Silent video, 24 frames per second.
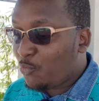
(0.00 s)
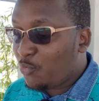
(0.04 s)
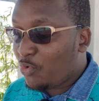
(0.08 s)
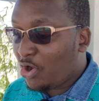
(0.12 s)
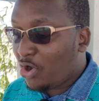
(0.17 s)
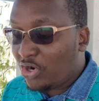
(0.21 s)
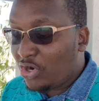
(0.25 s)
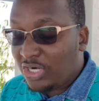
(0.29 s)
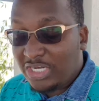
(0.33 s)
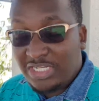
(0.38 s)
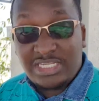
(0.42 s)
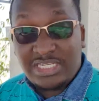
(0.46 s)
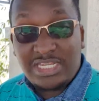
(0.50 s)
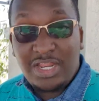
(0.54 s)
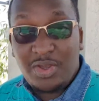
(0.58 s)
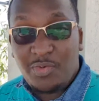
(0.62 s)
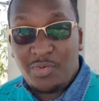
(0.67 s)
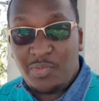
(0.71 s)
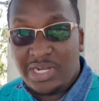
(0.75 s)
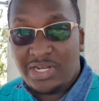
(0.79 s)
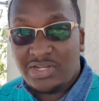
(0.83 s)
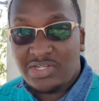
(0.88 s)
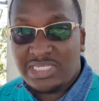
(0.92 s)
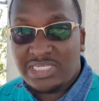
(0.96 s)
honestly,
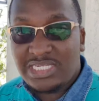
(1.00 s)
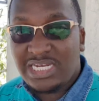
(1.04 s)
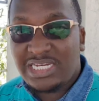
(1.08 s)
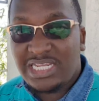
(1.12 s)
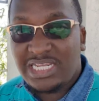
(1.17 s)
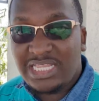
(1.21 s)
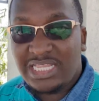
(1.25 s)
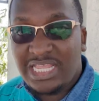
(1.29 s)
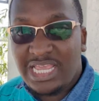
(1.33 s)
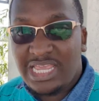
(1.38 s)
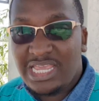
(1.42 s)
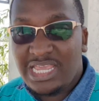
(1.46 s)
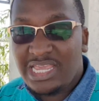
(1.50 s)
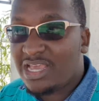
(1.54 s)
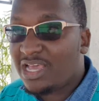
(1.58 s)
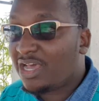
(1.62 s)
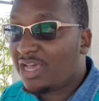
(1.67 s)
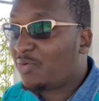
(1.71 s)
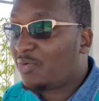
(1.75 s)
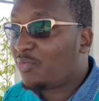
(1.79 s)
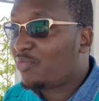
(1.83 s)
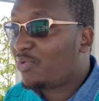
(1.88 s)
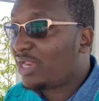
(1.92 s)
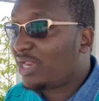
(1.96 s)
when I was starting the
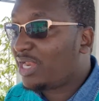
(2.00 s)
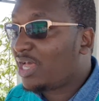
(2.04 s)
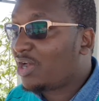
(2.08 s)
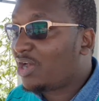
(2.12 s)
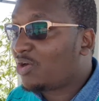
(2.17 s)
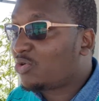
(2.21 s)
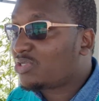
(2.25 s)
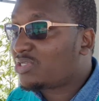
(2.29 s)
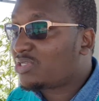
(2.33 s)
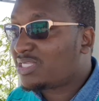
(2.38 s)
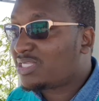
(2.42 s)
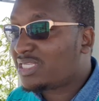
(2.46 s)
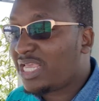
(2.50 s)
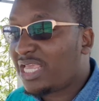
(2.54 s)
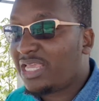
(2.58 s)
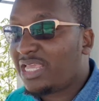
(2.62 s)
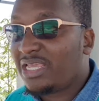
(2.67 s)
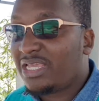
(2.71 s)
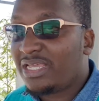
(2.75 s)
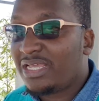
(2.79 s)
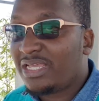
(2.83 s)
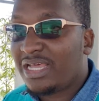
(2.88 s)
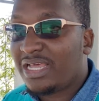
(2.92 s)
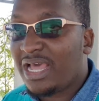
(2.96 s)
year, when I was
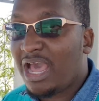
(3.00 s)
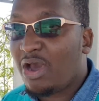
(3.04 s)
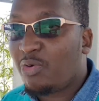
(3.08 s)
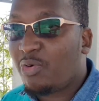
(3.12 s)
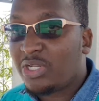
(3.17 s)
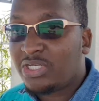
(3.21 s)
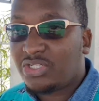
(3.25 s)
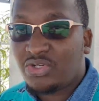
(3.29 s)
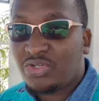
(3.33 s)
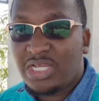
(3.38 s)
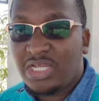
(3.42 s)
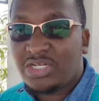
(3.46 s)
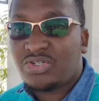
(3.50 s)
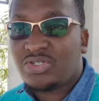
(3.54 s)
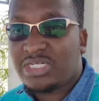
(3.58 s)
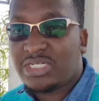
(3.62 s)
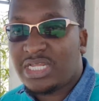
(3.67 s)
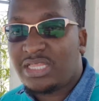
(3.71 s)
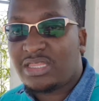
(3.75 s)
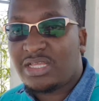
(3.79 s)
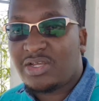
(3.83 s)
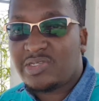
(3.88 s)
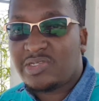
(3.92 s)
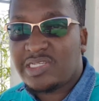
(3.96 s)
saying I want to get to
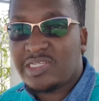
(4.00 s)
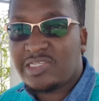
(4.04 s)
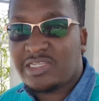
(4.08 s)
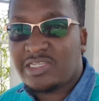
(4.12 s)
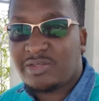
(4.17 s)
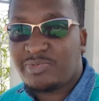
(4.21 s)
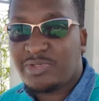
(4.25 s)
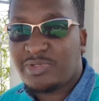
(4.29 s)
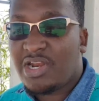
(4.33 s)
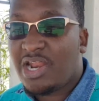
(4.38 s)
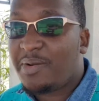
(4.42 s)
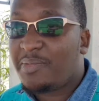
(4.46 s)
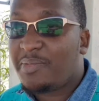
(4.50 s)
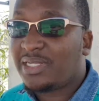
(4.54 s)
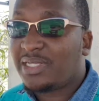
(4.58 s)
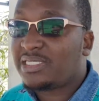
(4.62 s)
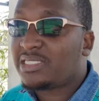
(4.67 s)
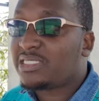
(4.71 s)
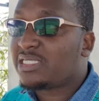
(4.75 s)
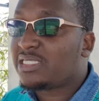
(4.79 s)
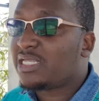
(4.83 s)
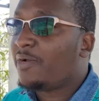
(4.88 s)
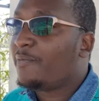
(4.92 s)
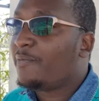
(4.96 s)
10,000 subscribers,